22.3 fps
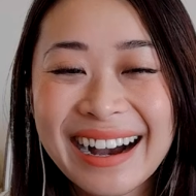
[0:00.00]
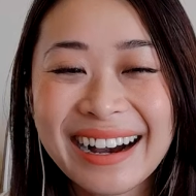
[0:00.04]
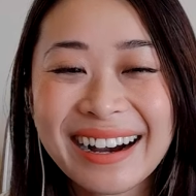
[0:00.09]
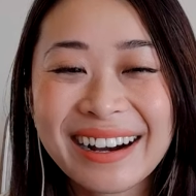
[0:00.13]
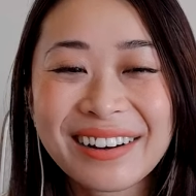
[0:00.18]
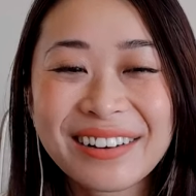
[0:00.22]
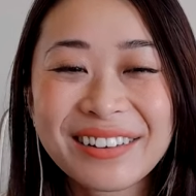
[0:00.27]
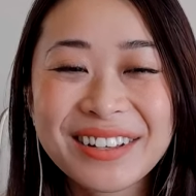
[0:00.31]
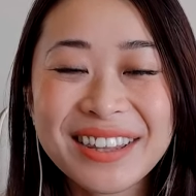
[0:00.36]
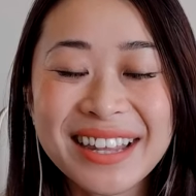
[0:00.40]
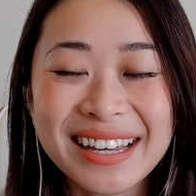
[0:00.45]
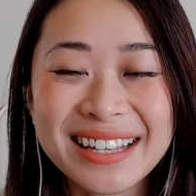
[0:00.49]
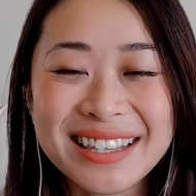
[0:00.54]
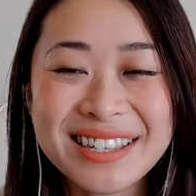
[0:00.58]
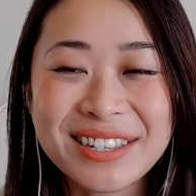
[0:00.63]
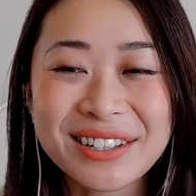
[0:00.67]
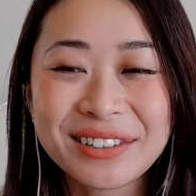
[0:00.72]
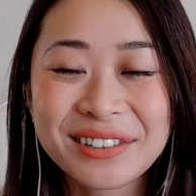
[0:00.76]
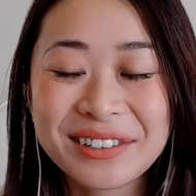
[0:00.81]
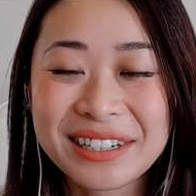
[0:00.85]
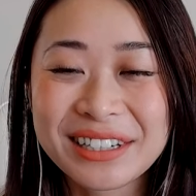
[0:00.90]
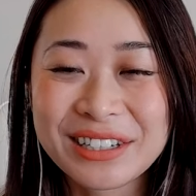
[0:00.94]
oh that's
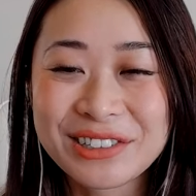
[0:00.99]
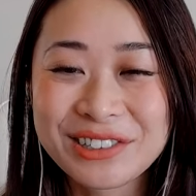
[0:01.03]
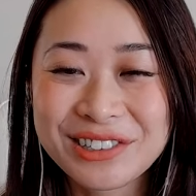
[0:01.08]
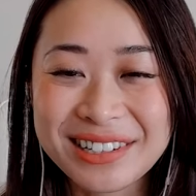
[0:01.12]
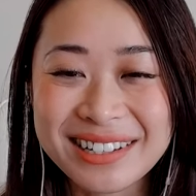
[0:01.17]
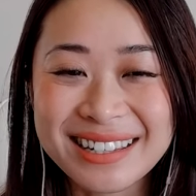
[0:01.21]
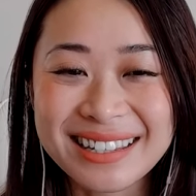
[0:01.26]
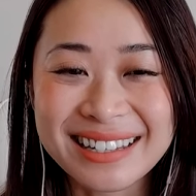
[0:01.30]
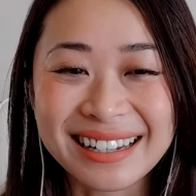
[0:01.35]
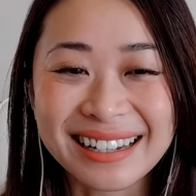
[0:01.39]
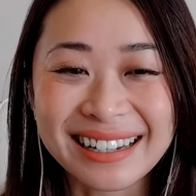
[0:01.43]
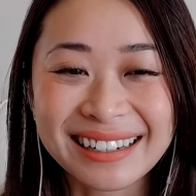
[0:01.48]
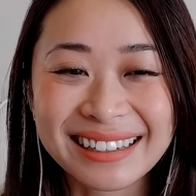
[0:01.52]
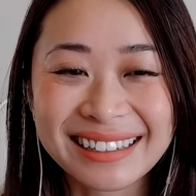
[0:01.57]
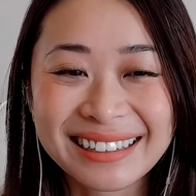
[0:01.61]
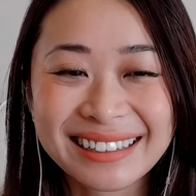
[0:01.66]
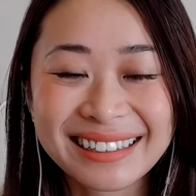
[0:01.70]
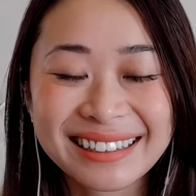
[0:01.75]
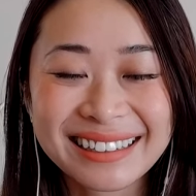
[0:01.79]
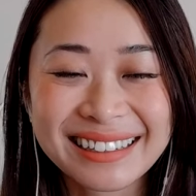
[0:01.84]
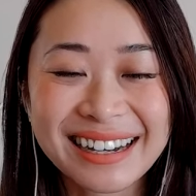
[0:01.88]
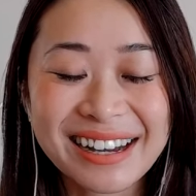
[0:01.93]
so interesting
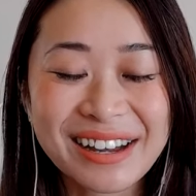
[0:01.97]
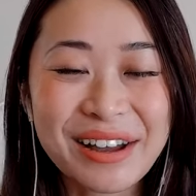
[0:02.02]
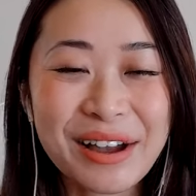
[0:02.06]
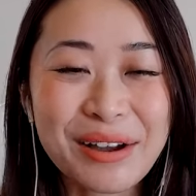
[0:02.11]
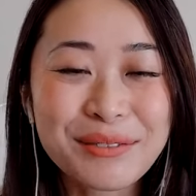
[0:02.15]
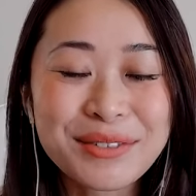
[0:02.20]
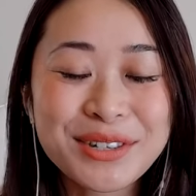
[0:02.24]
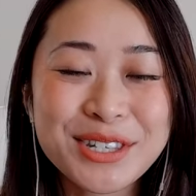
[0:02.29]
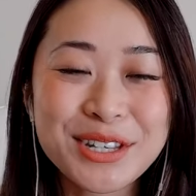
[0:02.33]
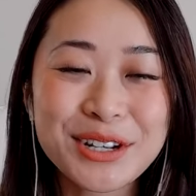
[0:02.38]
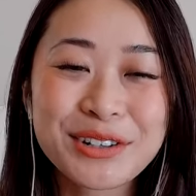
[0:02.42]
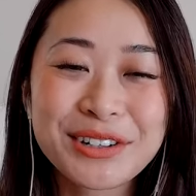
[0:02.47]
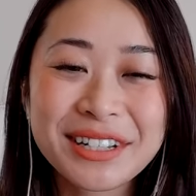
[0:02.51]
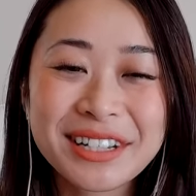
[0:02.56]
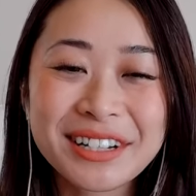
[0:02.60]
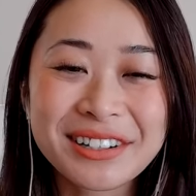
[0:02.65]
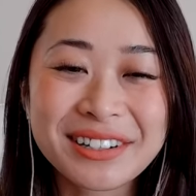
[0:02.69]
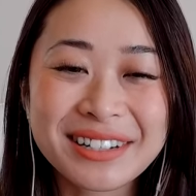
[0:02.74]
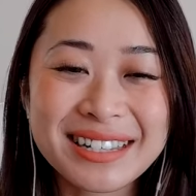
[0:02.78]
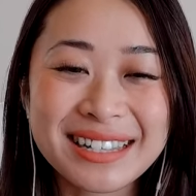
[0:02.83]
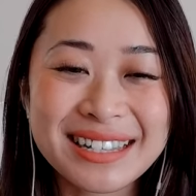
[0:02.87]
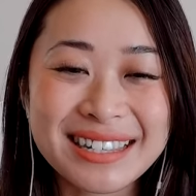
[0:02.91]
I, am so
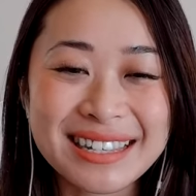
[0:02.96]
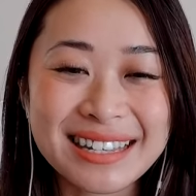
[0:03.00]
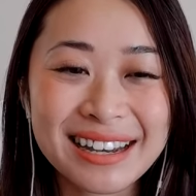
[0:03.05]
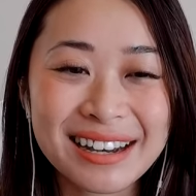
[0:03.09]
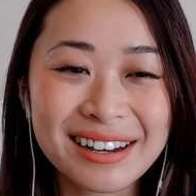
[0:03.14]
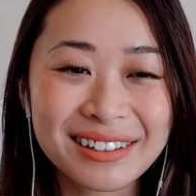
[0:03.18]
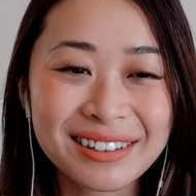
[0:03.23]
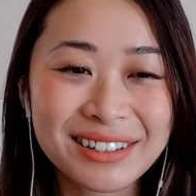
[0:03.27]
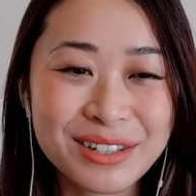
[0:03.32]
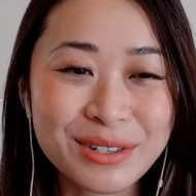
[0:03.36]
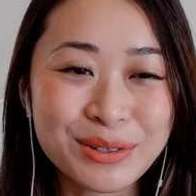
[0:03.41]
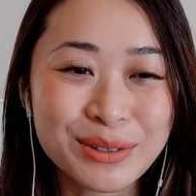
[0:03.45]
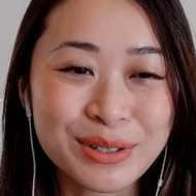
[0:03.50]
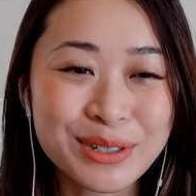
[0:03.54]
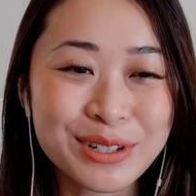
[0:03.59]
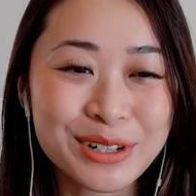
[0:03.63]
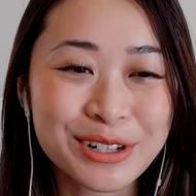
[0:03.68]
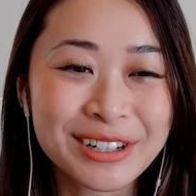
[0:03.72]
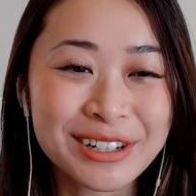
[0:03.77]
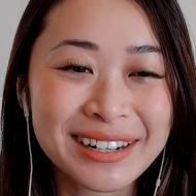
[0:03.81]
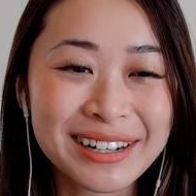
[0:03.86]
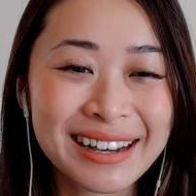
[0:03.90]
curious to see how this will
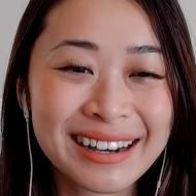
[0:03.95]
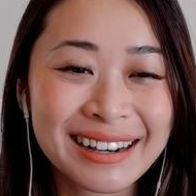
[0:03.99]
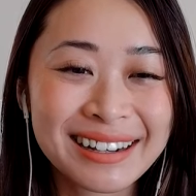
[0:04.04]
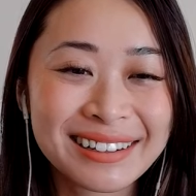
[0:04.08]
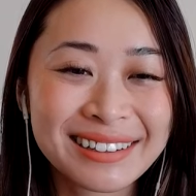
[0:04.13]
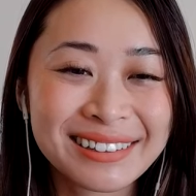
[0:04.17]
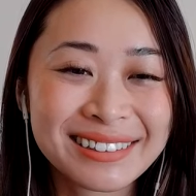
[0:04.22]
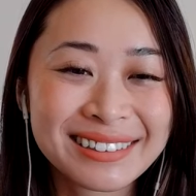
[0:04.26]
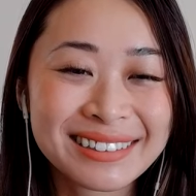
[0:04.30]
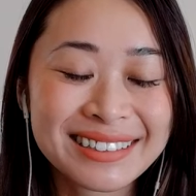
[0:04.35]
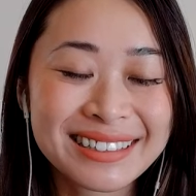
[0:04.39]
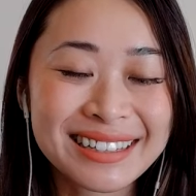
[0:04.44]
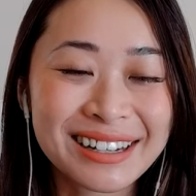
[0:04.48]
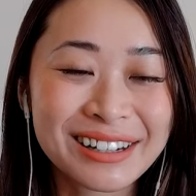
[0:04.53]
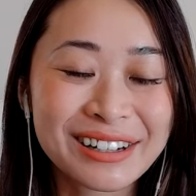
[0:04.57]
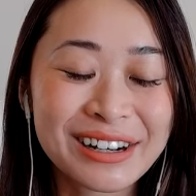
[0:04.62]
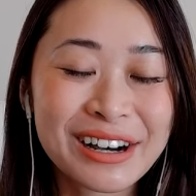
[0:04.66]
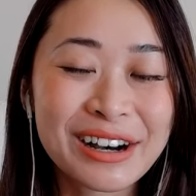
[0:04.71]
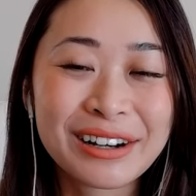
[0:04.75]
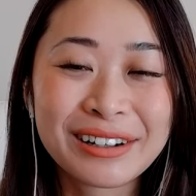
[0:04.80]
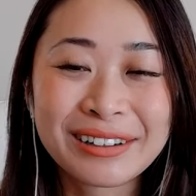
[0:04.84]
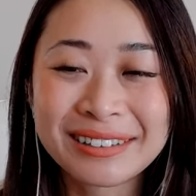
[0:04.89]
turn out I'll,
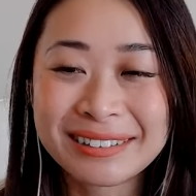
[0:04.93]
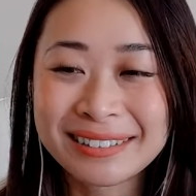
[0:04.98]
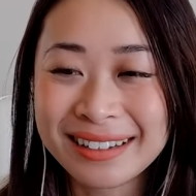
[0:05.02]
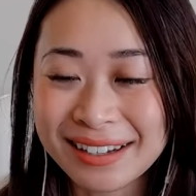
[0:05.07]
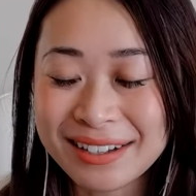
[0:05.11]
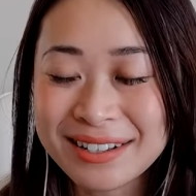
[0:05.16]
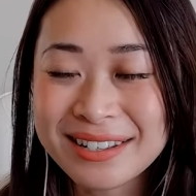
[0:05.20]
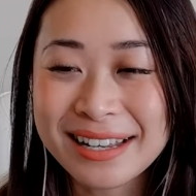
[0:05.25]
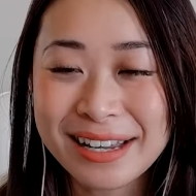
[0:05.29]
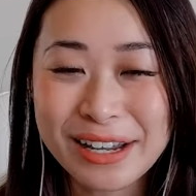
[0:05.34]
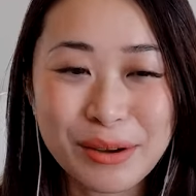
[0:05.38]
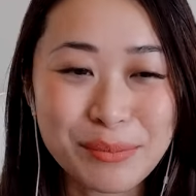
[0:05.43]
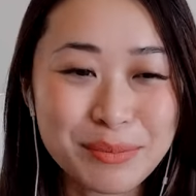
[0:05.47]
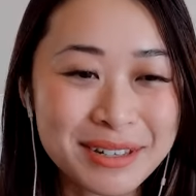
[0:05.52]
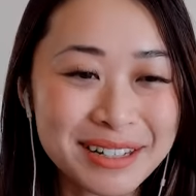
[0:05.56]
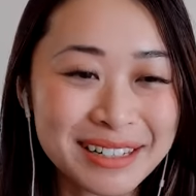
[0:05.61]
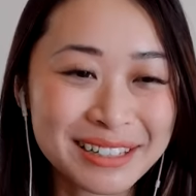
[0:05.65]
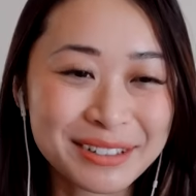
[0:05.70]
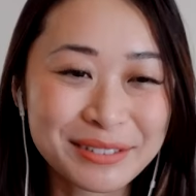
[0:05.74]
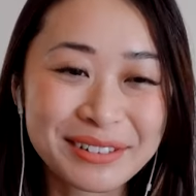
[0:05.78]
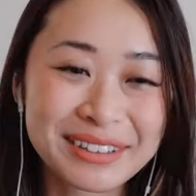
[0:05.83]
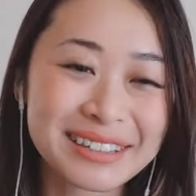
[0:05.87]
I'll i'll stay
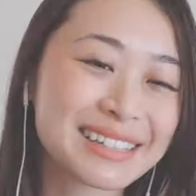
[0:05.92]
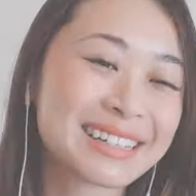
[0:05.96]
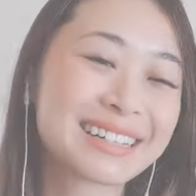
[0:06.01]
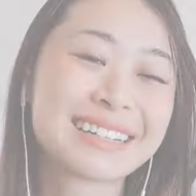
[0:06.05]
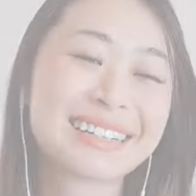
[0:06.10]
updated with it